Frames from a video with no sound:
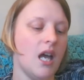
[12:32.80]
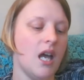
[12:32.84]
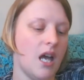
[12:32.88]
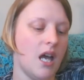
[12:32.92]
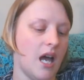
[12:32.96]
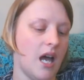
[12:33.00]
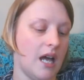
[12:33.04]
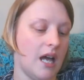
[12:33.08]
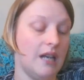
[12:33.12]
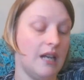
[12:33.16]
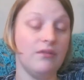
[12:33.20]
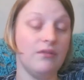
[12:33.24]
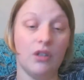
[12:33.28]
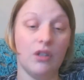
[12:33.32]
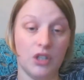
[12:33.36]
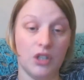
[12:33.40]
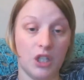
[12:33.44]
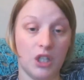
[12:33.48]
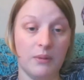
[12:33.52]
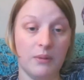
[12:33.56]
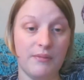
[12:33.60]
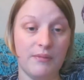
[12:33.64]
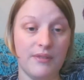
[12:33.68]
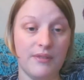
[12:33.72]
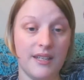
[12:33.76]
and I've got 2
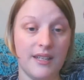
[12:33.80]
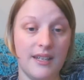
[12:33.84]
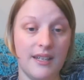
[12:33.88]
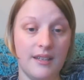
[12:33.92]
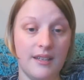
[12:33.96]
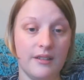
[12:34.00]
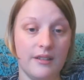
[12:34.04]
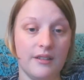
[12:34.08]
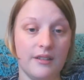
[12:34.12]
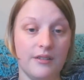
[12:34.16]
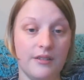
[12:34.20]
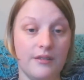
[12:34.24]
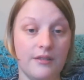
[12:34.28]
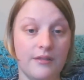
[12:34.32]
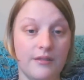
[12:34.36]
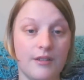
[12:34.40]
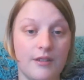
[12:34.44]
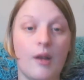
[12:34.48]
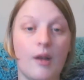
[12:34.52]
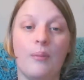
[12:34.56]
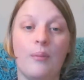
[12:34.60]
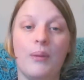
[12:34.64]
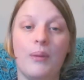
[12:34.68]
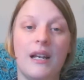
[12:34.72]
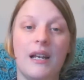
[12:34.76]
of these, so
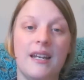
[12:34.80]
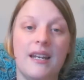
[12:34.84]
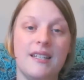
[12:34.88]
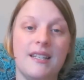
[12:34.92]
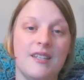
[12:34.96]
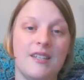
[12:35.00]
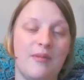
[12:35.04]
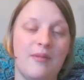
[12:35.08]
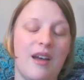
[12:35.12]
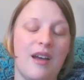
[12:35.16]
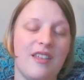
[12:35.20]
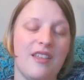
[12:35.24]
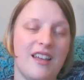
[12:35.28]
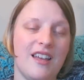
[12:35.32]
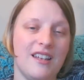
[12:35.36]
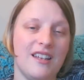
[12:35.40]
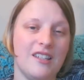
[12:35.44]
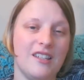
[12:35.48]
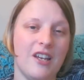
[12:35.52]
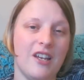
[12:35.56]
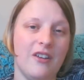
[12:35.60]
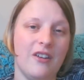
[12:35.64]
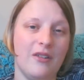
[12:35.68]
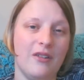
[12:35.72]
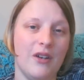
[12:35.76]
I'm pleased about that.
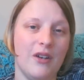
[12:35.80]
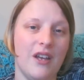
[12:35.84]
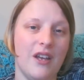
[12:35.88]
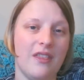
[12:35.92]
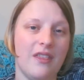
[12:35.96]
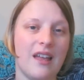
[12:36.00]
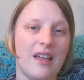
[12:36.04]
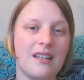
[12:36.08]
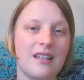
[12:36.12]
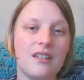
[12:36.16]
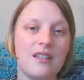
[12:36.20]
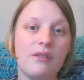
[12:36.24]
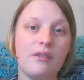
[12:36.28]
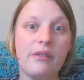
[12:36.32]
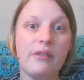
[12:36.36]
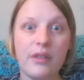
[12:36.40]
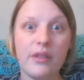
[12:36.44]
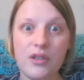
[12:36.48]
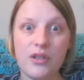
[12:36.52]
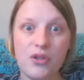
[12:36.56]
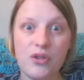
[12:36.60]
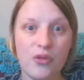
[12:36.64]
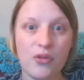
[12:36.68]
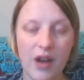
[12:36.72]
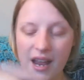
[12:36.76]
So that's the
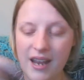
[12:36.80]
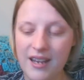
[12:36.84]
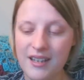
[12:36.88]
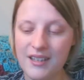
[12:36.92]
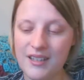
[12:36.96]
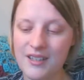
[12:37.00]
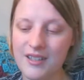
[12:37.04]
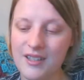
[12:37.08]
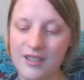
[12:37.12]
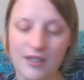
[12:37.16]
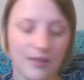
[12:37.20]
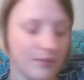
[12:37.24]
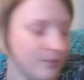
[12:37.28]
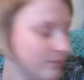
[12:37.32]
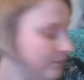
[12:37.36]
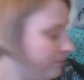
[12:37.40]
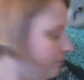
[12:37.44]
dress.